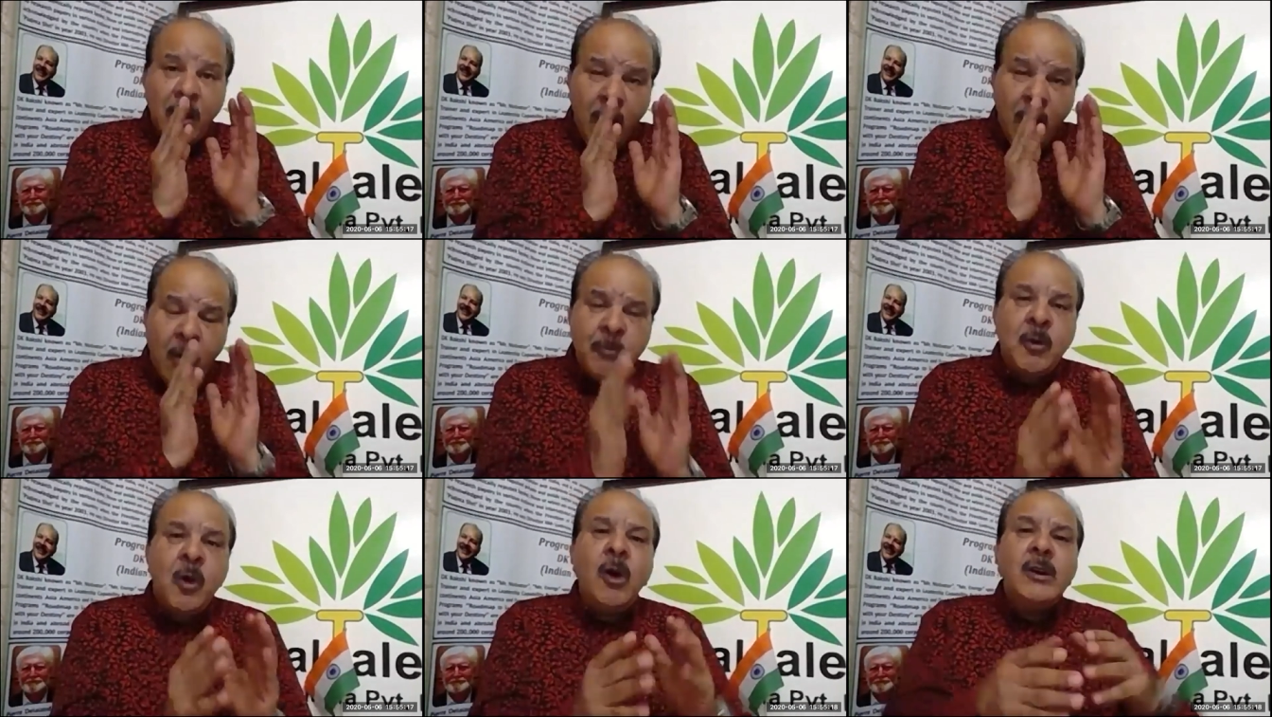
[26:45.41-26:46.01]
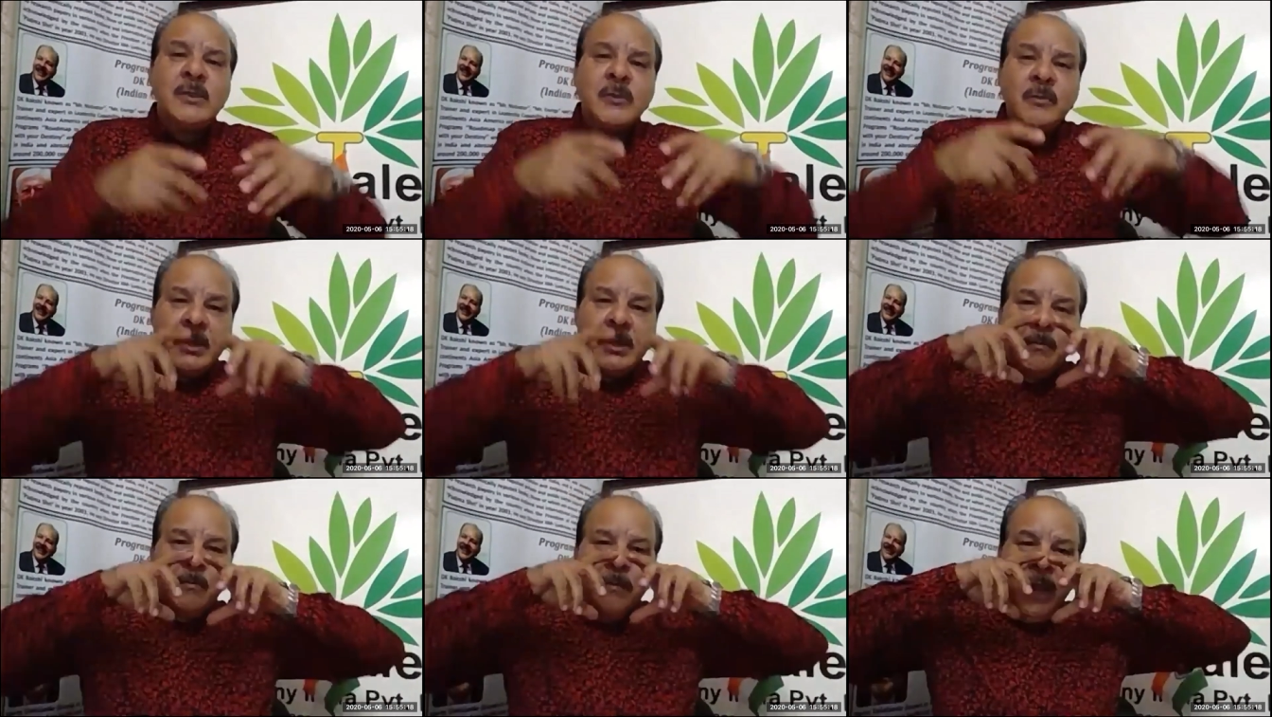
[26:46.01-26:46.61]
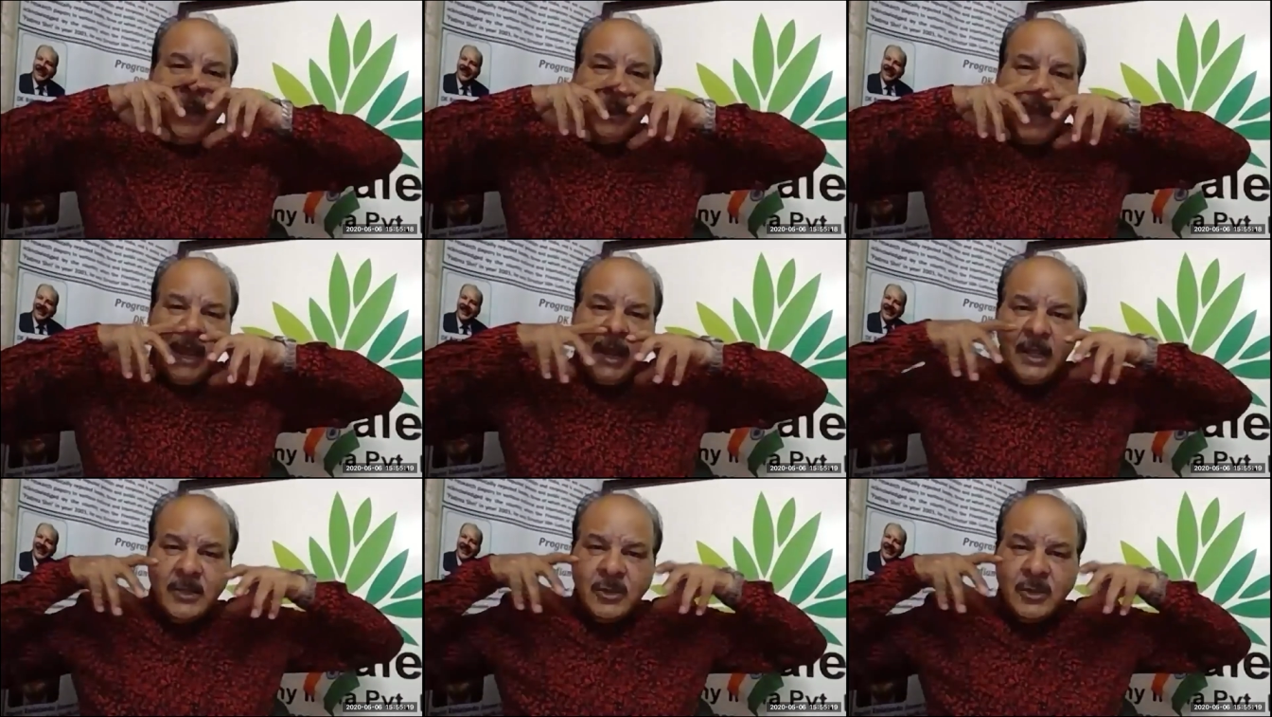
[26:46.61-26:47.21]
Of course, with
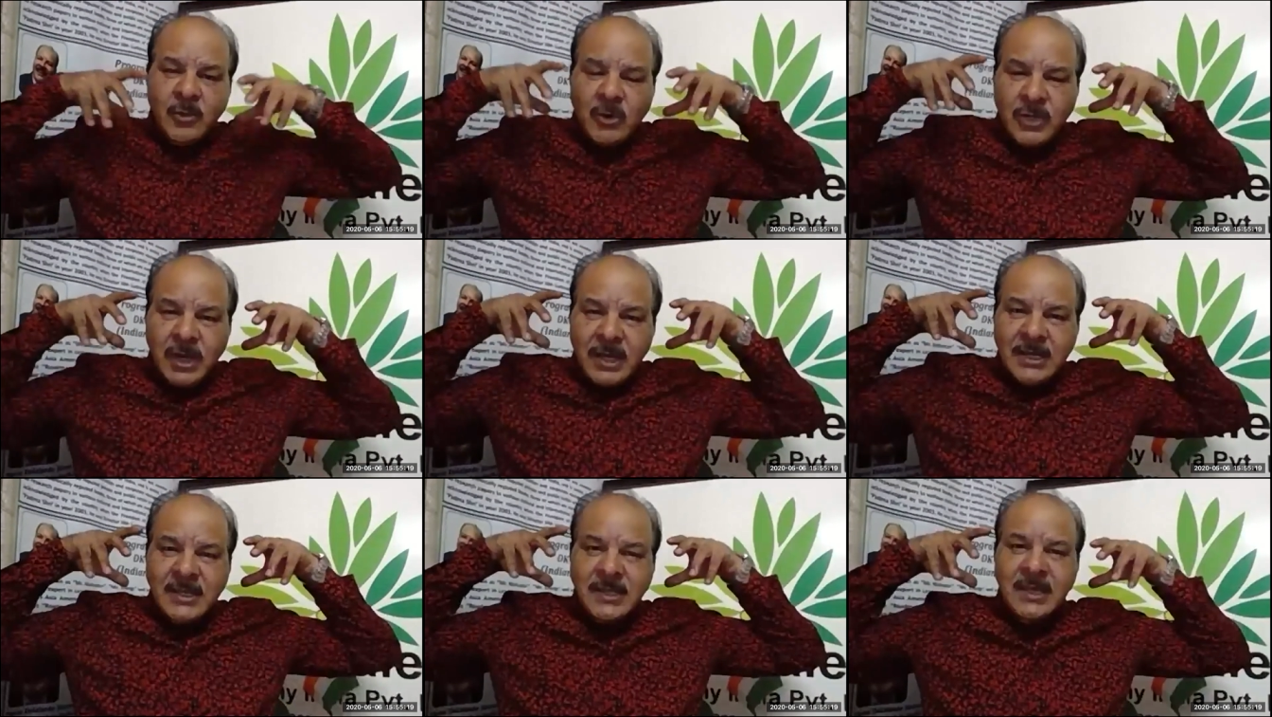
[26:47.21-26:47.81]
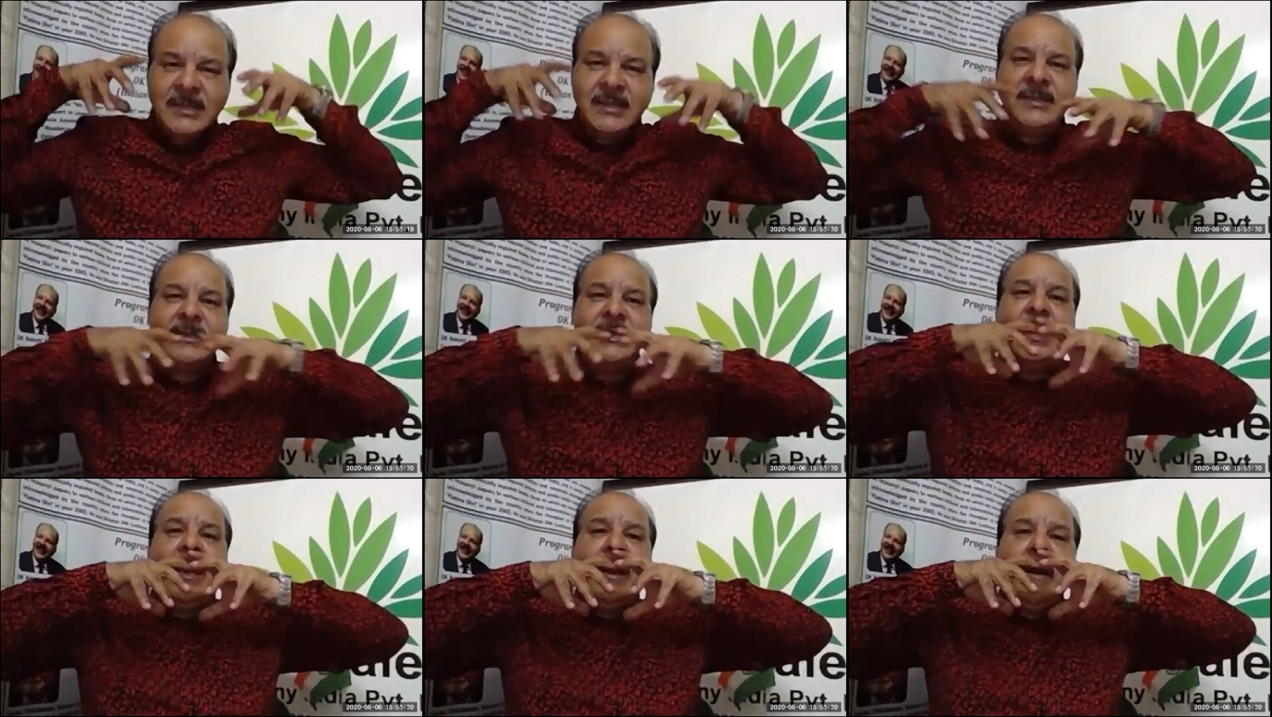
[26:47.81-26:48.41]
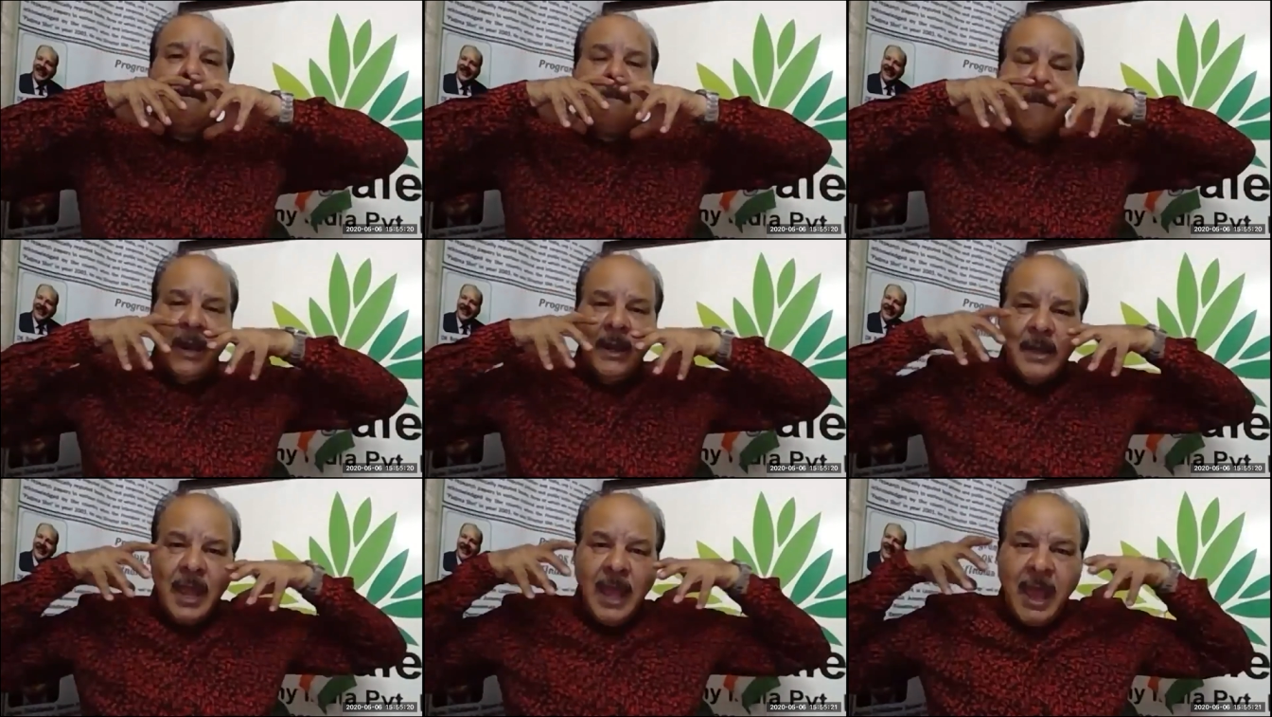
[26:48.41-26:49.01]
maintaining social distance,
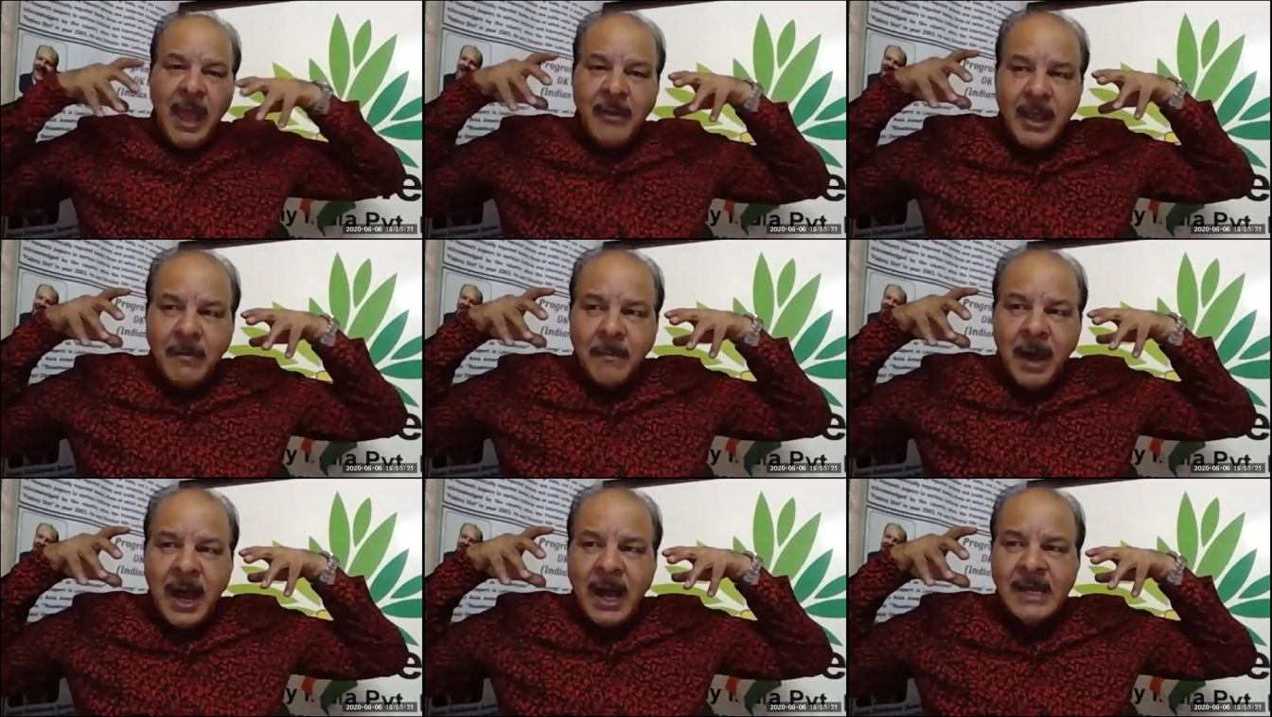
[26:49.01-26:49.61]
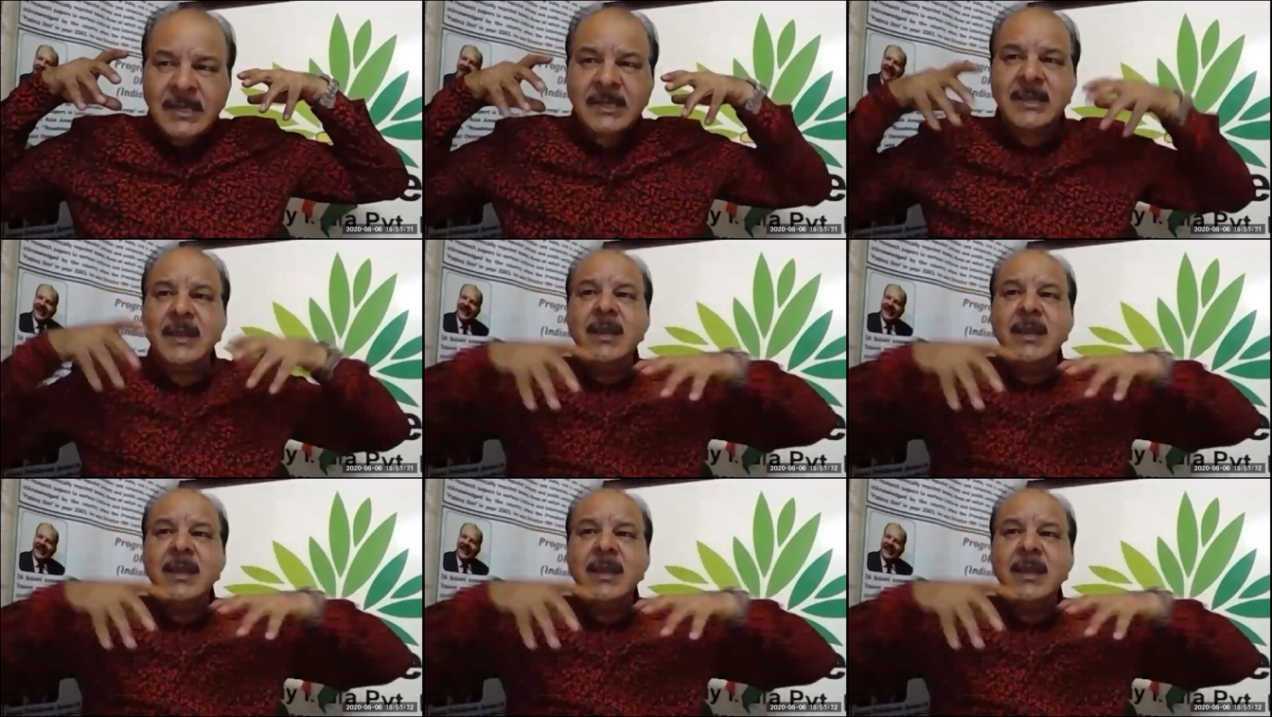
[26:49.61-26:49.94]
into having a mask,